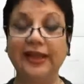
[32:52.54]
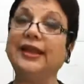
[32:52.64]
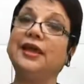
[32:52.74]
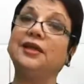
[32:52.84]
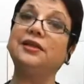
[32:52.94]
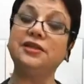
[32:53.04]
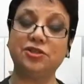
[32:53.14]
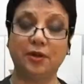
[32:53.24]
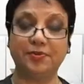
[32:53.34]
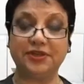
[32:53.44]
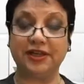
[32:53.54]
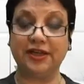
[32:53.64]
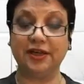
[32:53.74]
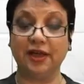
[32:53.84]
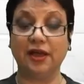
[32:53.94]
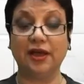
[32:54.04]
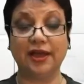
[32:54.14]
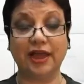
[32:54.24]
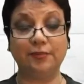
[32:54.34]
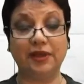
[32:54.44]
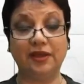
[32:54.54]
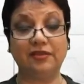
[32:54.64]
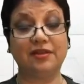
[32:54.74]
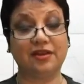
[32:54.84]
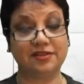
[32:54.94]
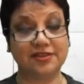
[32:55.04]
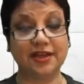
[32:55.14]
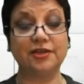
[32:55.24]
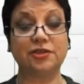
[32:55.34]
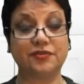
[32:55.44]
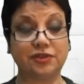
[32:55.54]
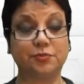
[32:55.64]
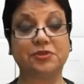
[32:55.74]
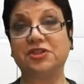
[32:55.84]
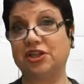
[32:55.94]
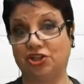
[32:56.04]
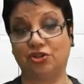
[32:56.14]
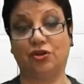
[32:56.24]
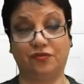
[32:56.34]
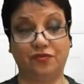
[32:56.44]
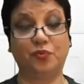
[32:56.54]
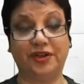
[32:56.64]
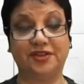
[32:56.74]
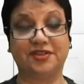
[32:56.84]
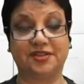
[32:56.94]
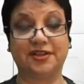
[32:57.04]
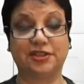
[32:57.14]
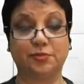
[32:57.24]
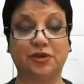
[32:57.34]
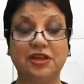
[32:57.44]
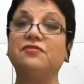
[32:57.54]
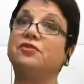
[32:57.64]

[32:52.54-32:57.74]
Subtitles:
Legal interpreting can be the consecutive interpretation of witness testimony,